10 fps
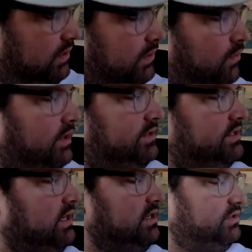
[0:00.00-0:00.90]
in the
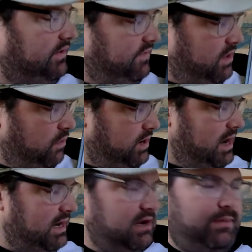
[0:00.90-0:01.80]
woods. So even though we're
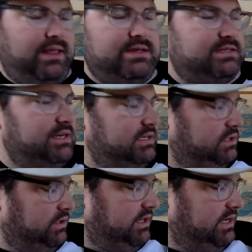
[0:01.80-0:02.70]
not going to be listening
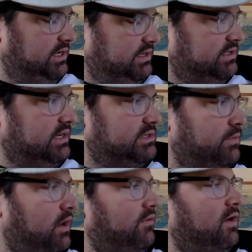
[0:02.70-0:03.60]
to these as
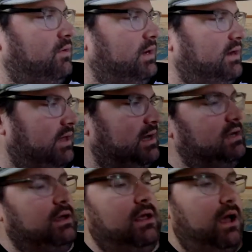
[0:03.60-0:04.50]
part of our read aloud,